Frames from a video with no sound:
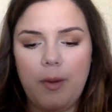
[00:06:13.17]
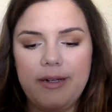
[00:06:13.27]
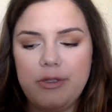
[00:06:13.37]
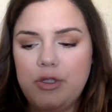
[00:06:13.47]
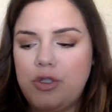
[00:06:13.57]
where
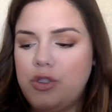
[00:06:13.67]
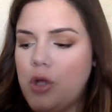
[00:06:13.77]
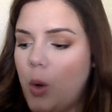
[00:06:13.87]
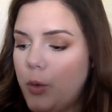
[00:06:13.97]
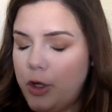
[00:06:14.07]
it's
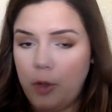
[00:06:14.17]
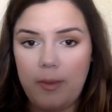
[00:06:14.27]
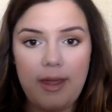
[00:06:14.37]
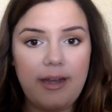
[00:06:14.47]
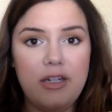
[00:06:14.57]
so
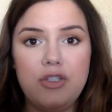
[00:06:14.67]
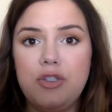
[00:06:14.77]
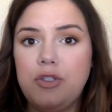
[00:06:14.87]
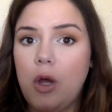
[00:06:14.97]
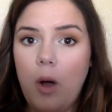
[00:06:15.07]
humid and it's
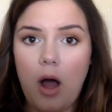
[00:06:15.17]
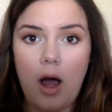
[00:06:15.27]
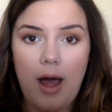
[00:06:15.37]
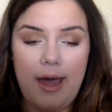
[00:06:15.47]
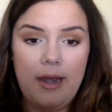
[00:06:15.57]
so
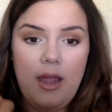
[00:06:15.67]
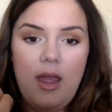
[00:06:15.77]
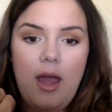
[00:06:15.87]
hot,